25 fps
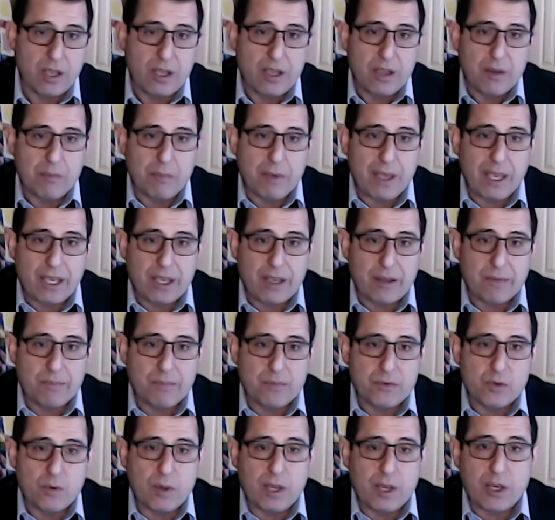Megan.
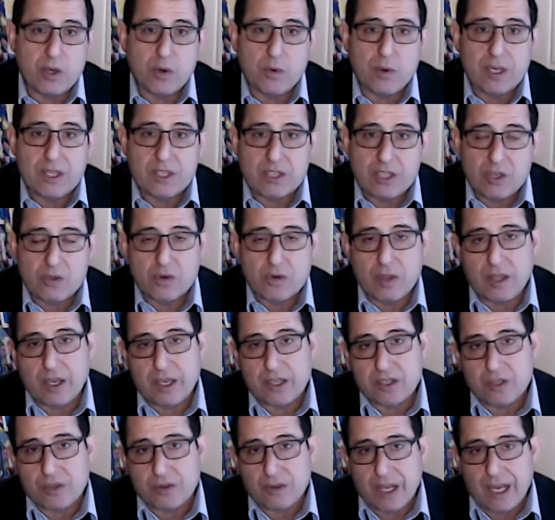Do I create
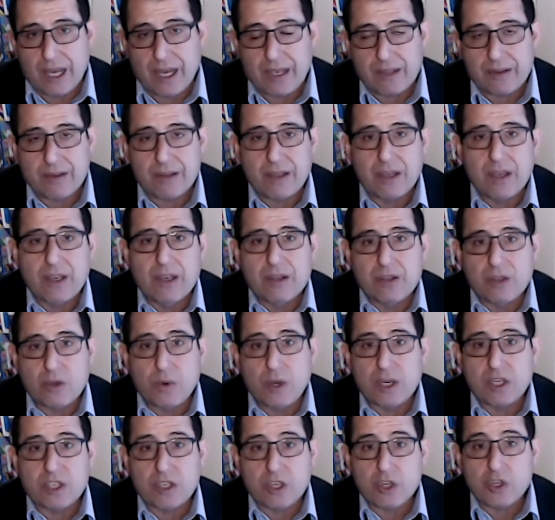centralized or not? The
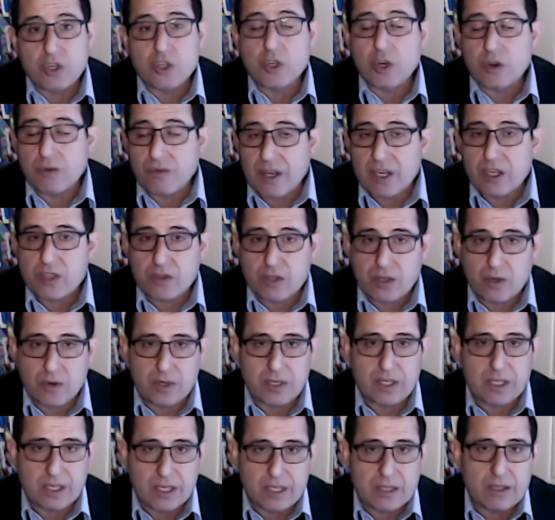question is, you're eventually going
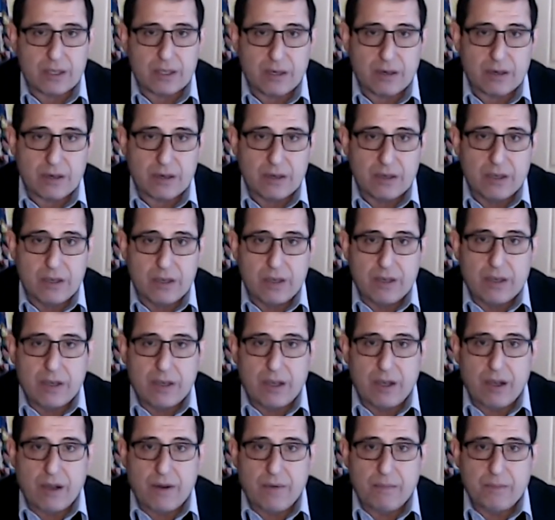to get there.
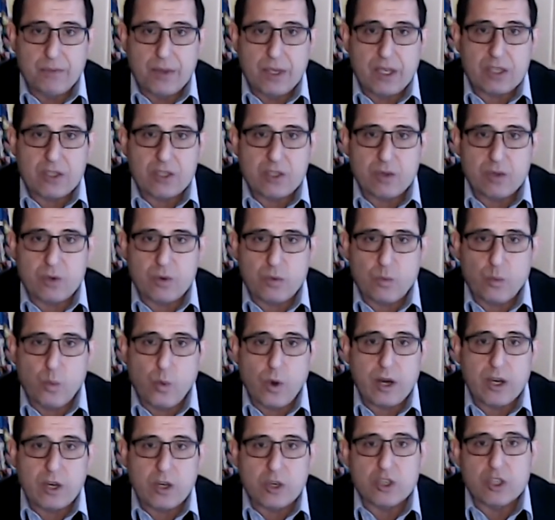It's
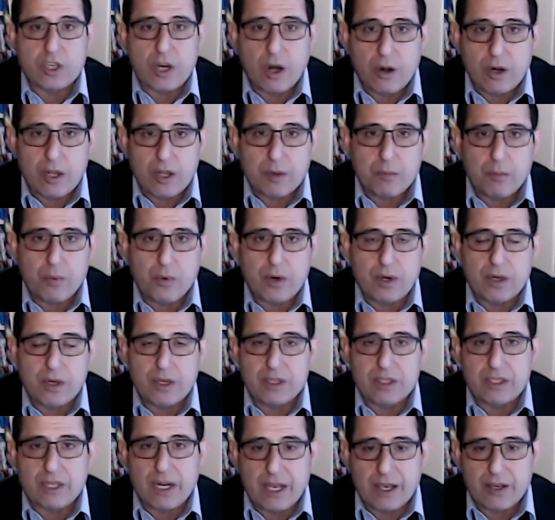where your starting point
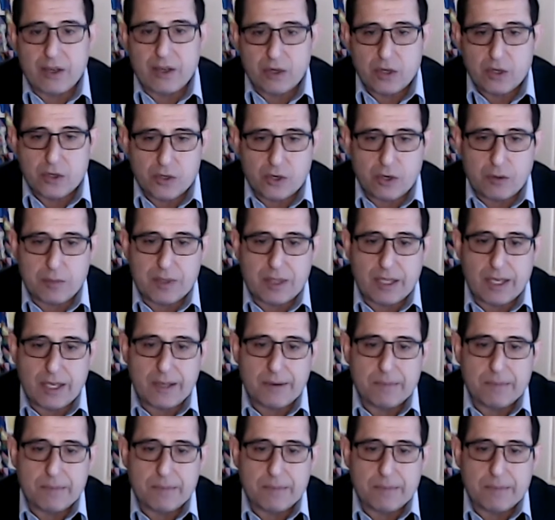is and how you determine that.